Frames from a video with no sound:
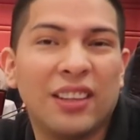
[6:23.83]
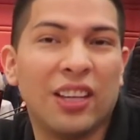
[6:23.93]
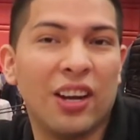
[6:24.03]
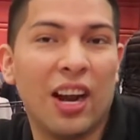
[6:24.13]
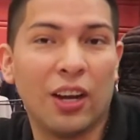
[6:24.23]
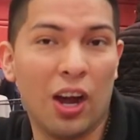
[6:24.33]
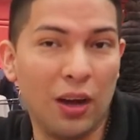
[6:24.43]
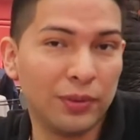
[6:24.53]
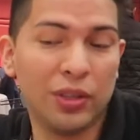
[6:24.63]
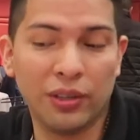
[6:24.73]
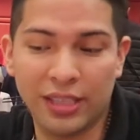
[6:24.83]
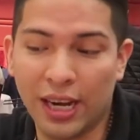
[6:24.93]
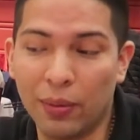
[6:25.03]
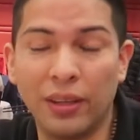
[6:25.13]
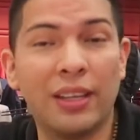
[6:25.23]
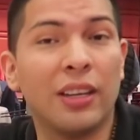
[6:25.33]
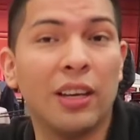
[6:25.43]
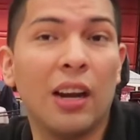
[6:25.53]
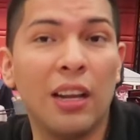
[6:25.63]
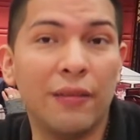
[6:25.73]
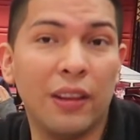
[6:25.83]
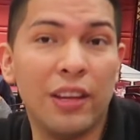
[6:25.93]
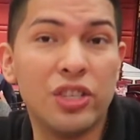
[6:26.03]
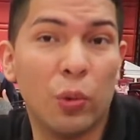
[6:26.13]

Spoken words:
they're gonna come to your table, they're gonna leave the dish